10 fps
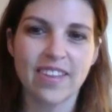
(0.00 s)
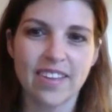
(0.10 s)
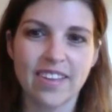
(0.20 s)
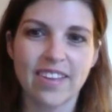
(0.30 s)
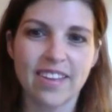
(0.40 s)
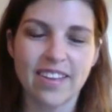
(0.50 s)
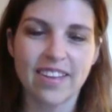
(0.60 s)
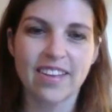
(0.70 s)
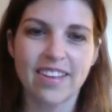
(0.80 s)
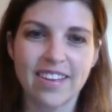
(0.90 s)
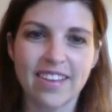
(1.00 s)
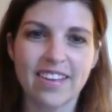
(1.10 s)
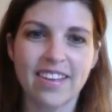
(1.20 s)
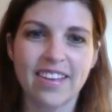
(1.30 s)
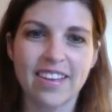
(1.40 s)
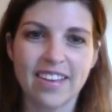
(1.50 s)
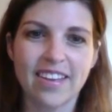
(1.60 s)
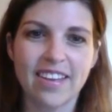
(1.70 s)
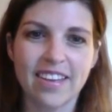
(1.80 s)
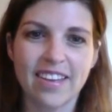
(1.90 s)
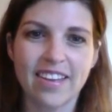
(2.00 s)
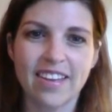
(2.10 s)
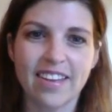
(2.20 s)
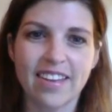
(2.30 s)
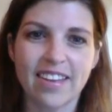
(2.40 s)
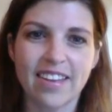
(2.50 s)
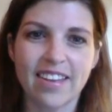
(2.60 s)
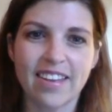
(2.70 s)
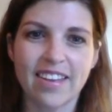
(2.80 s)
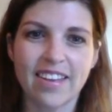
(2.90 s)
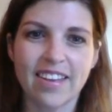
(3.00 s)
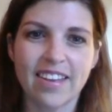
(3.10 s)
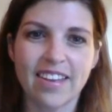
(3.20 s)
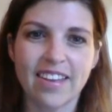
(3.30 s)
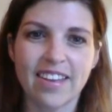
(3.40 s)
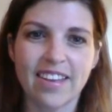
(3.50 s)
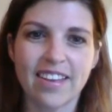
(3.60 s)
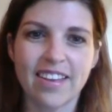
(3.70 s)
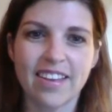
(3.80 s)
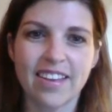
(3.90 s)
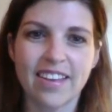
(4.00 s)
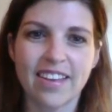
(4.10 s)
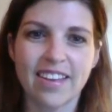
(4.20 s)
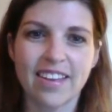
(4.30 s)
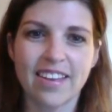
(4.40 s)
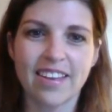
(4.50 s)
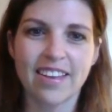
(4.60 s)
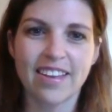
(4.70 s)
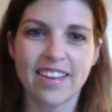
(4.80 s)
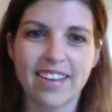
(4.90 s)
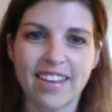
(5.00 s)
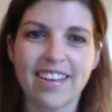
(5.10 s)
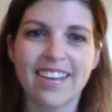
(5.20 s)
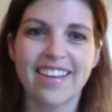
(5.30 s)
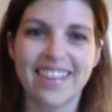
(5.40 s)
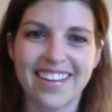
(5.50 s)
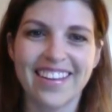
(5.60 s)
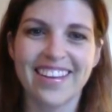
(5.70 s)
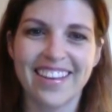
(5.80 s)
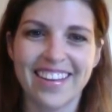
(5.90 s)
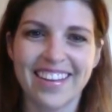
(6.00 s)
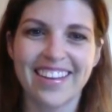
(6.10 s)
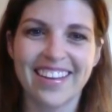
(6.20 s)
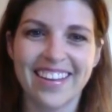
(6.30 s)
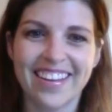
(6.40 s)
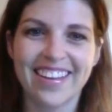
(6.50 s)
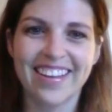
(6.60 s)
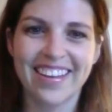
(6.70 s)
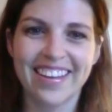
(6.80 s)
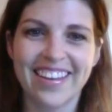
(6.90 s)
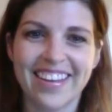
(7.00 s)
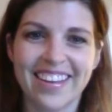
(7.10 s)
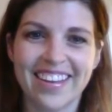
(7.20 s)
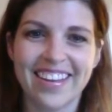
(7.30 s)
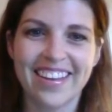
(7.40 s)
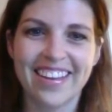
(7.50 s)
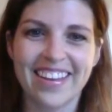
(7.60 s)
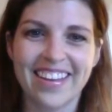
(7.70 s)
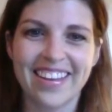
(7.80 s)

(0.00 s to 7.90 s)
[no speech]